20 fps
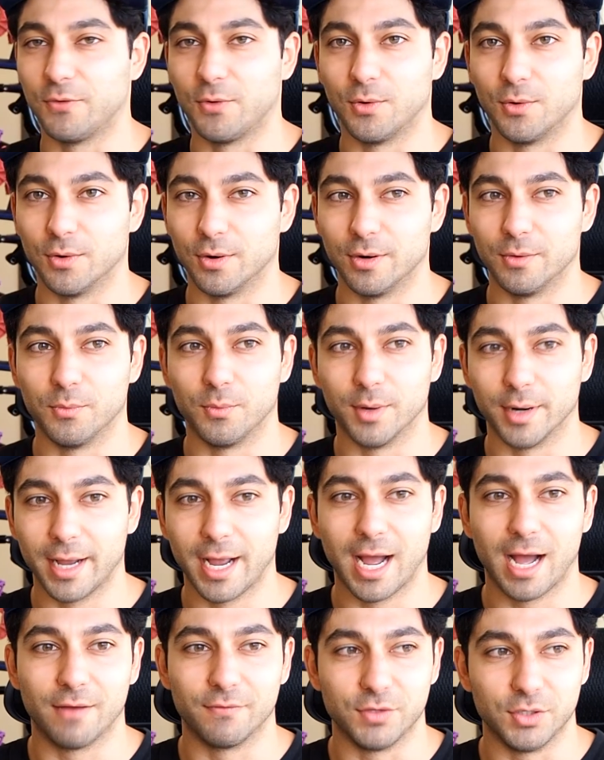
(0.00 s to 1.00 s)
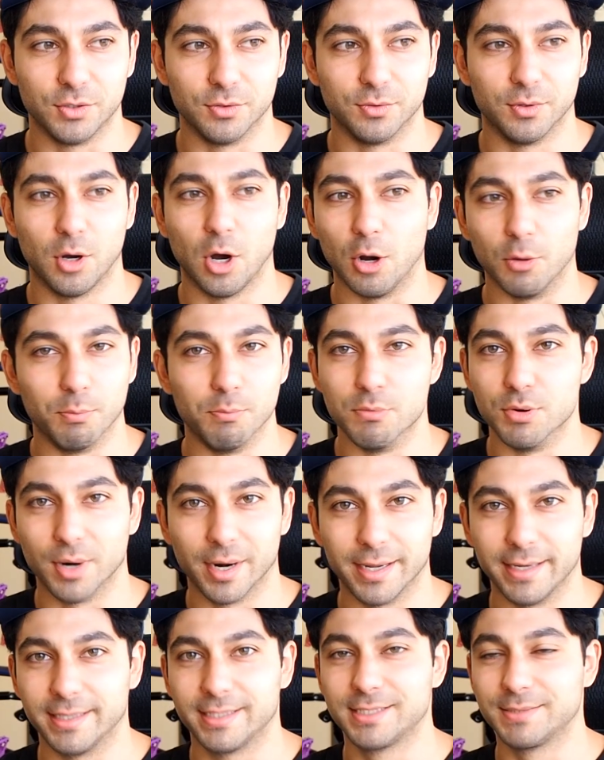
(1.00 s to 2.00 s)
or what have you, Hope
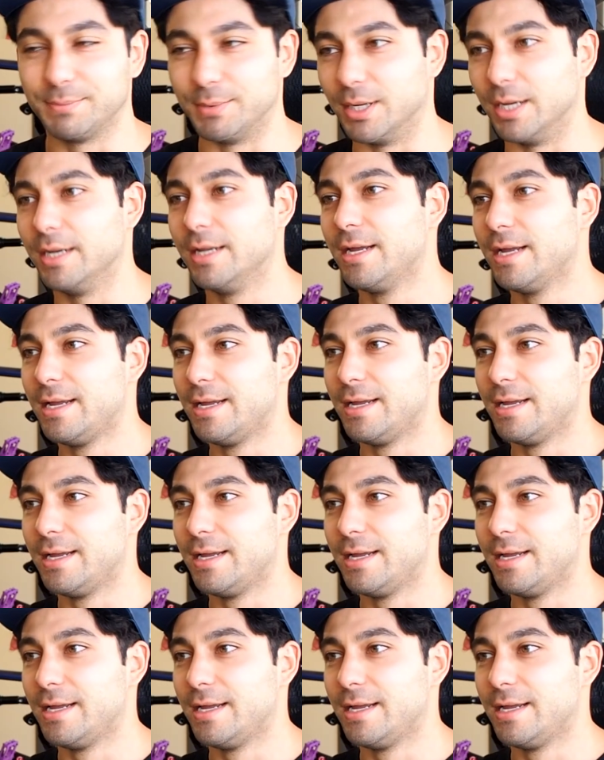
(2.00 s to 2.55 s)
brakes, but